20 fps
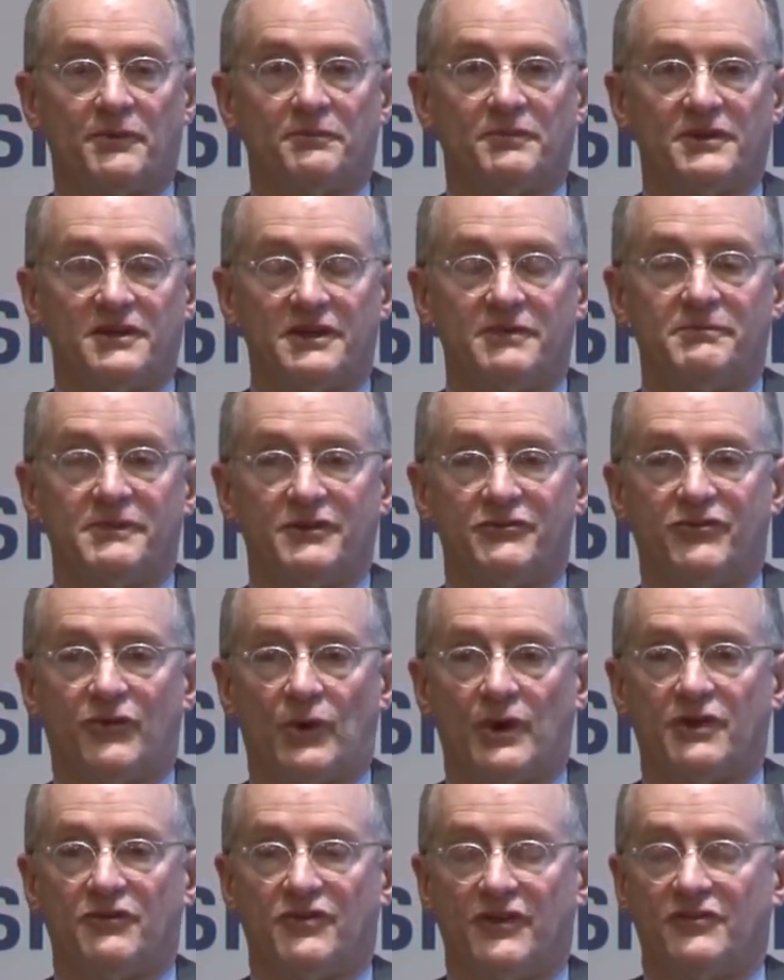believe me,
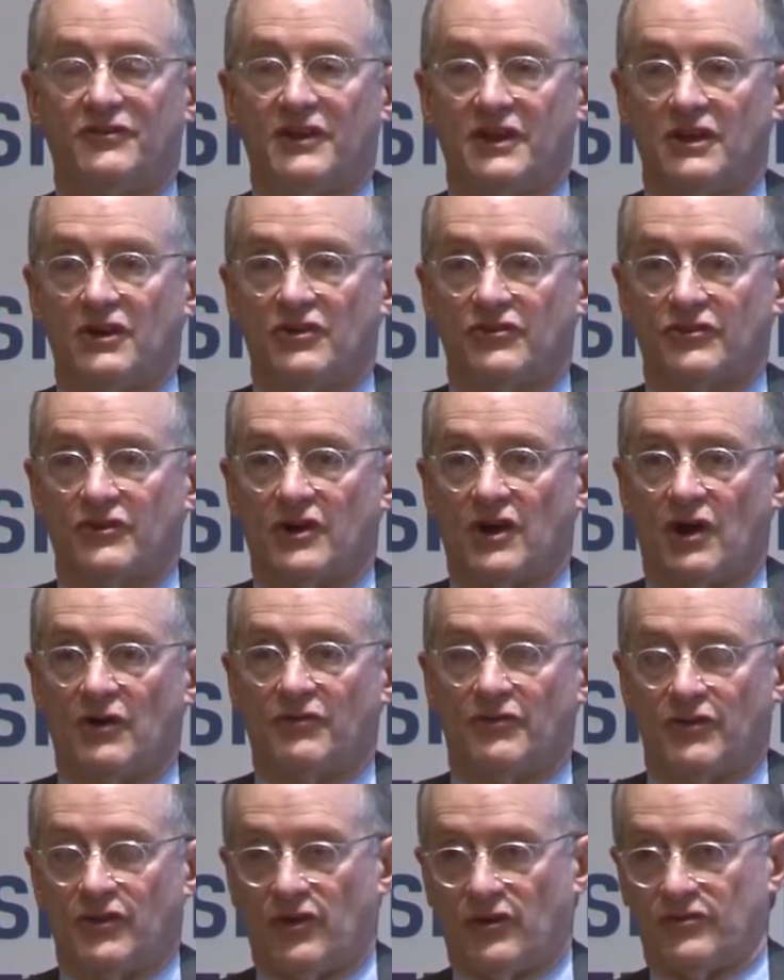40, 50 years ago,
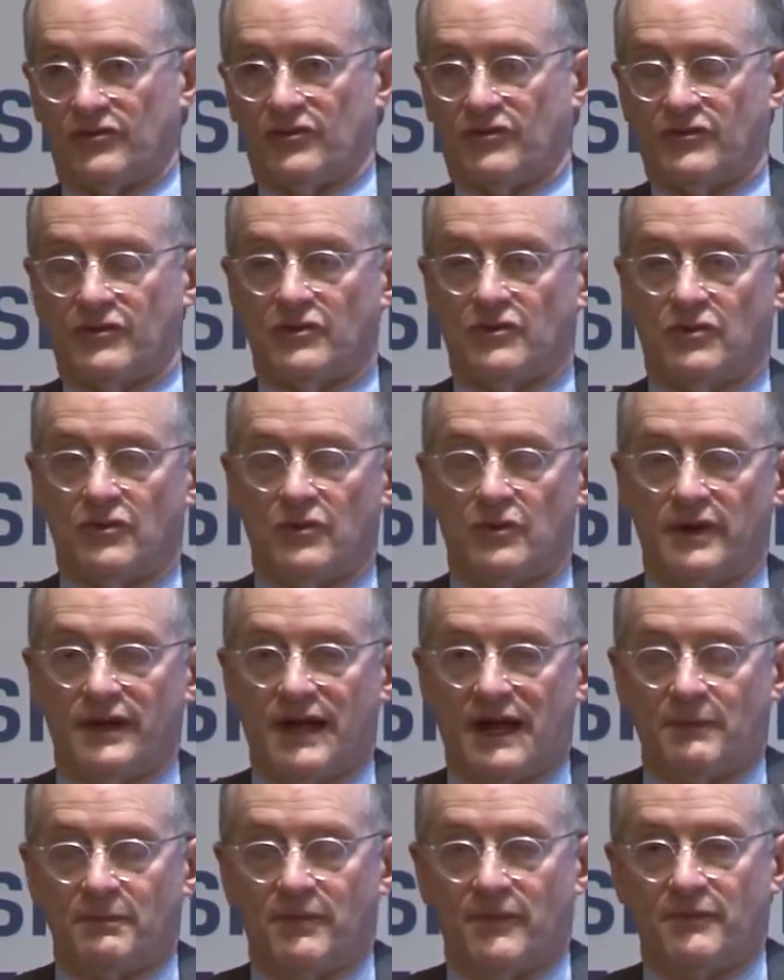for those of you who were
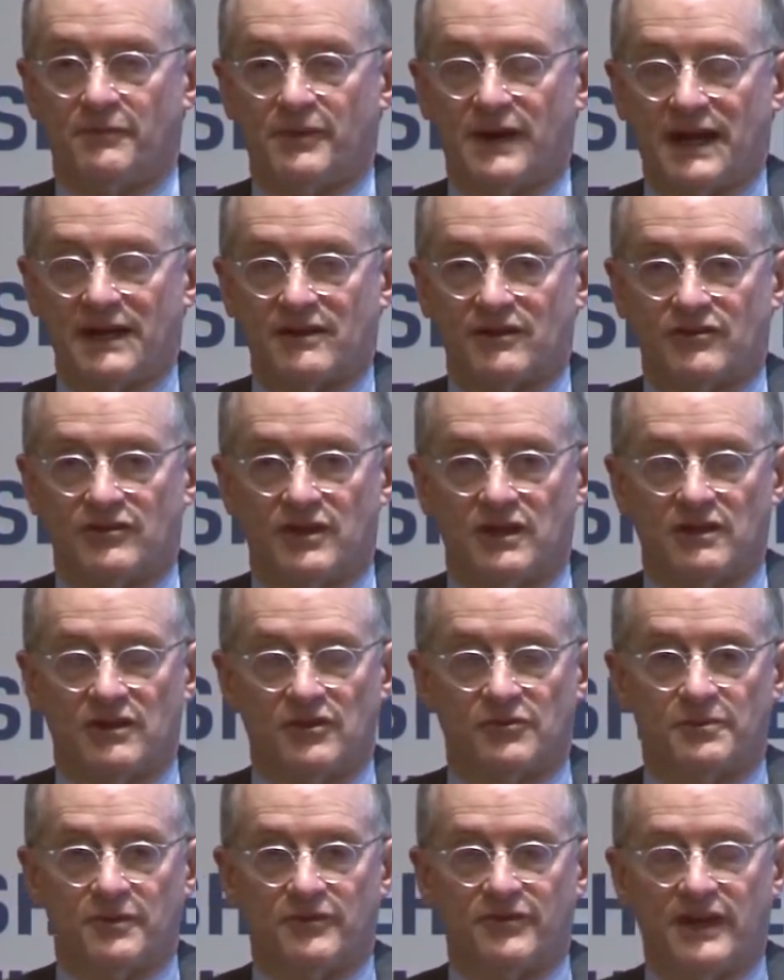not practicing
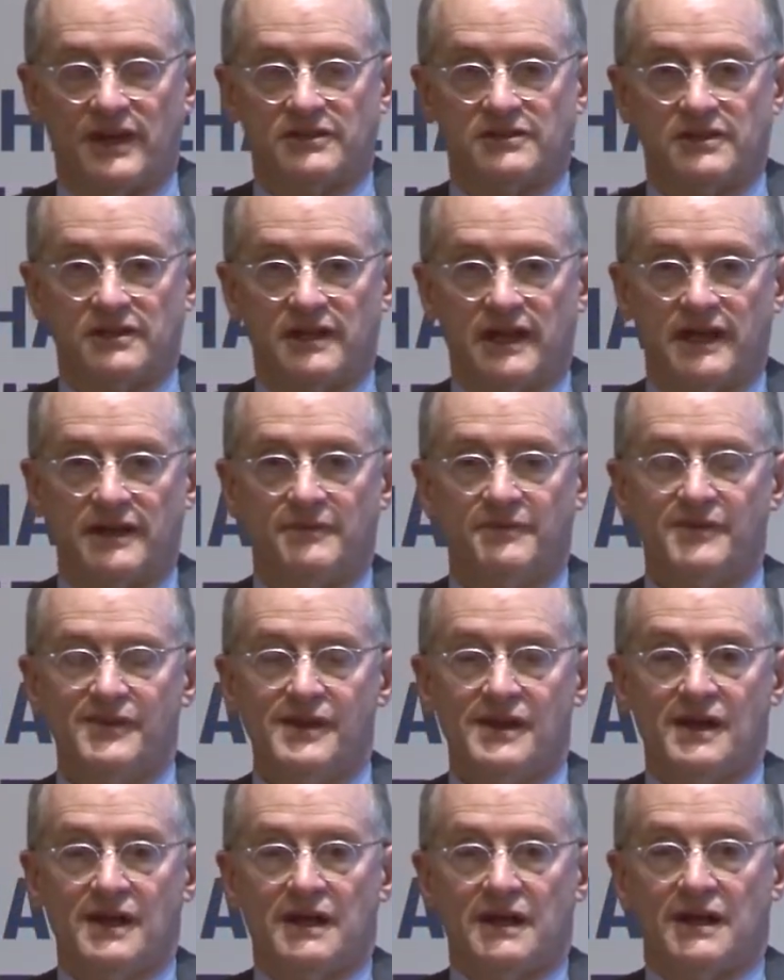this profession then,
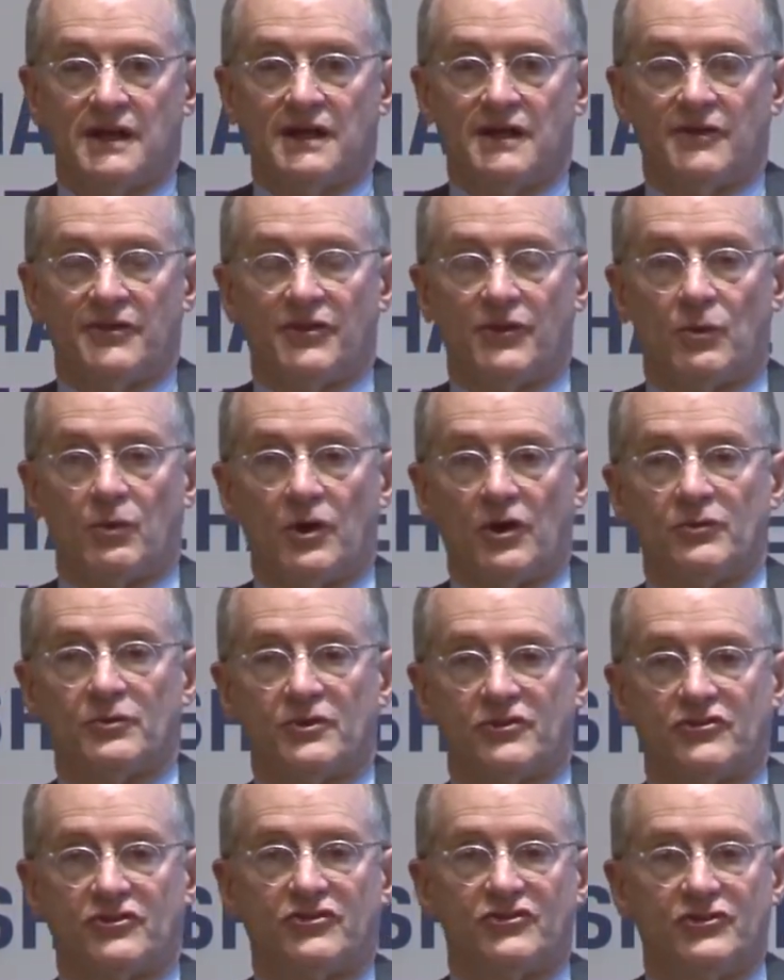the world
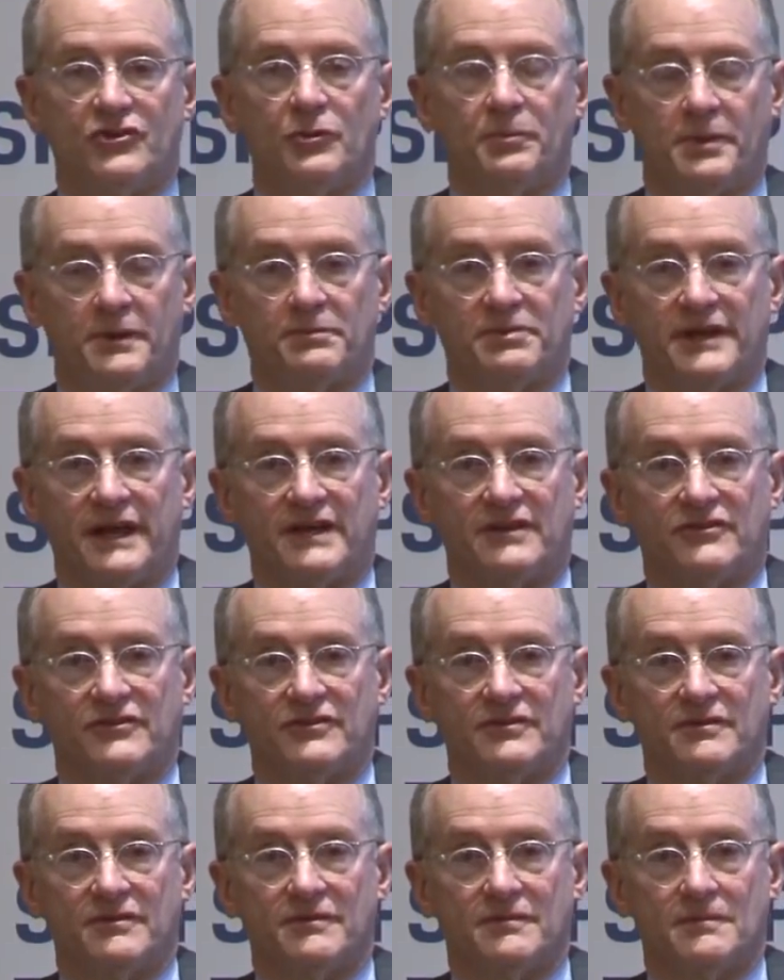was a stupid
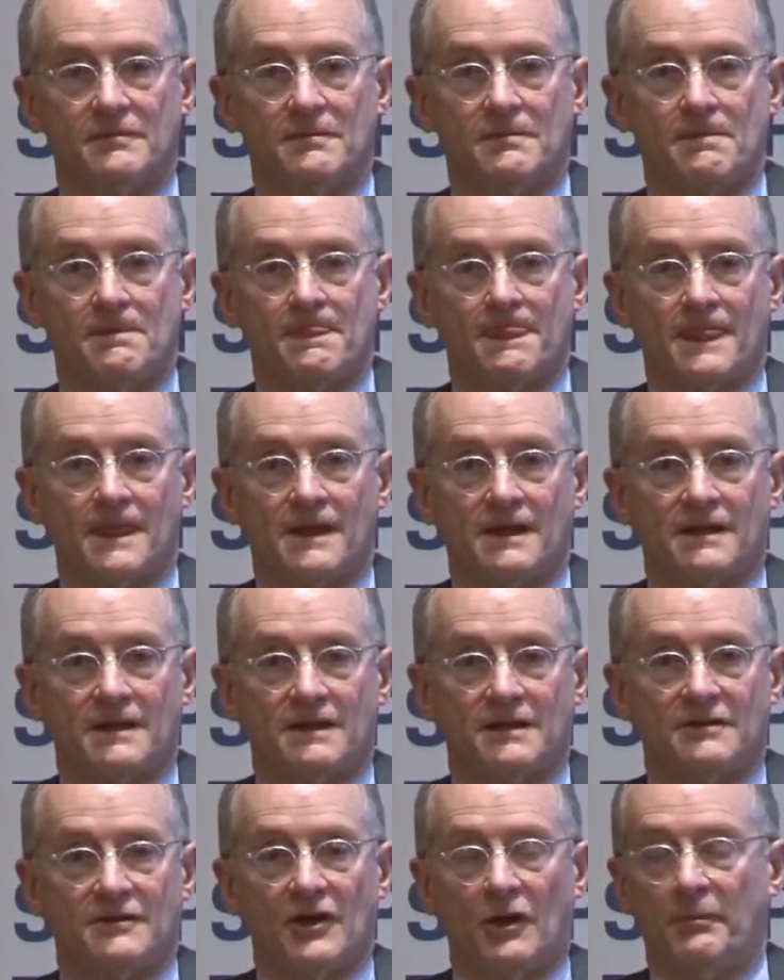place.
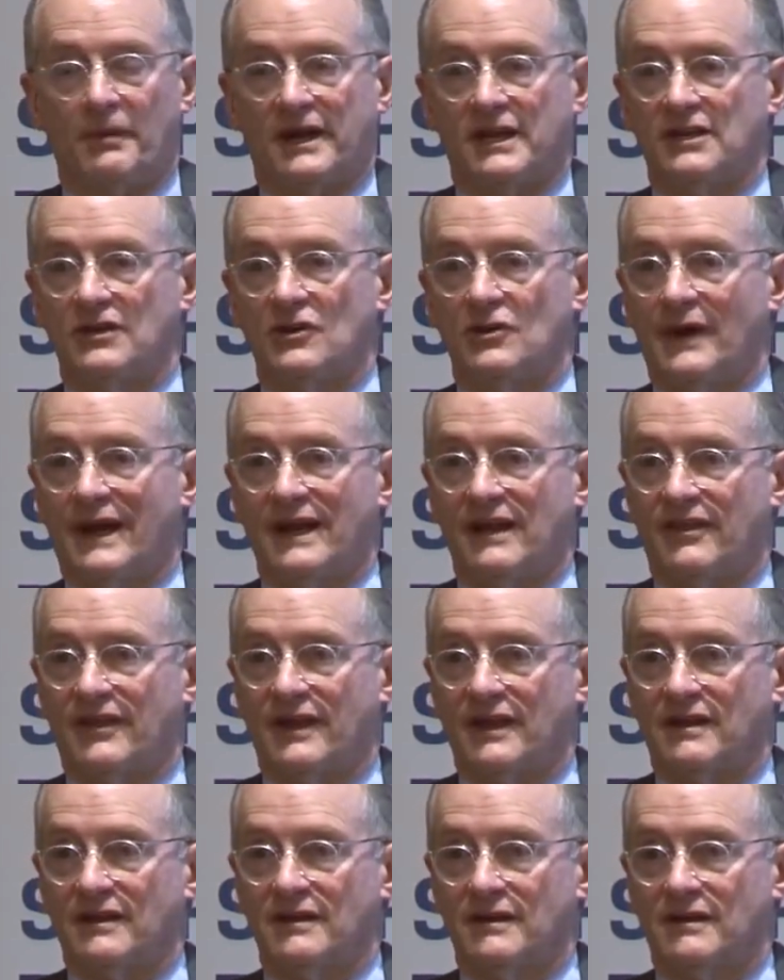Nobody knew
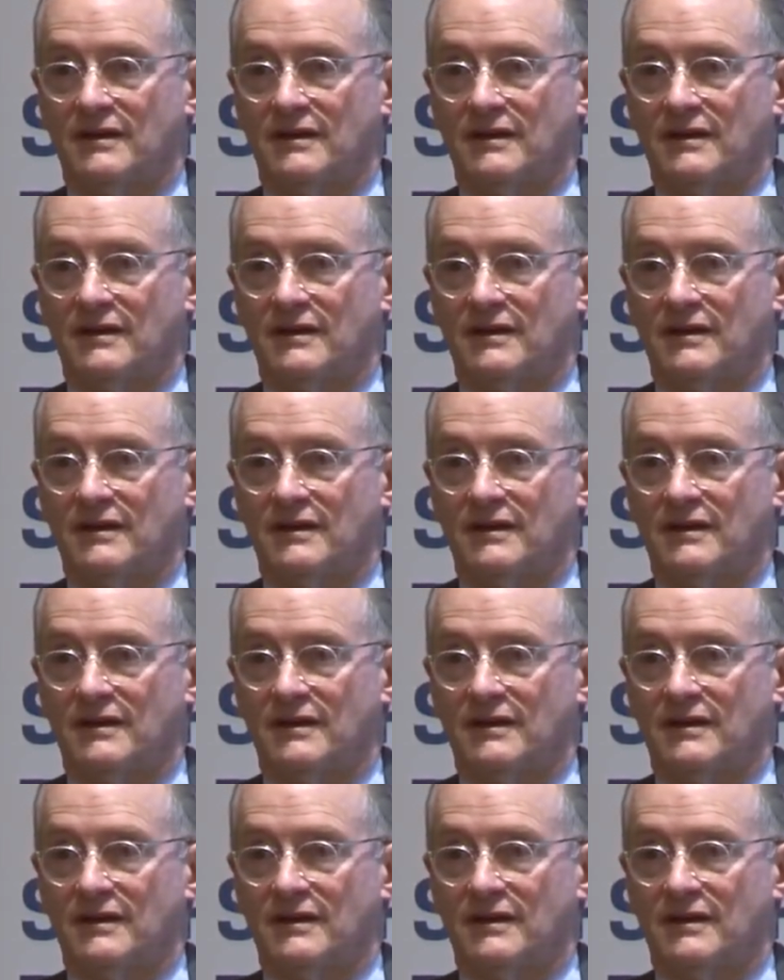anything.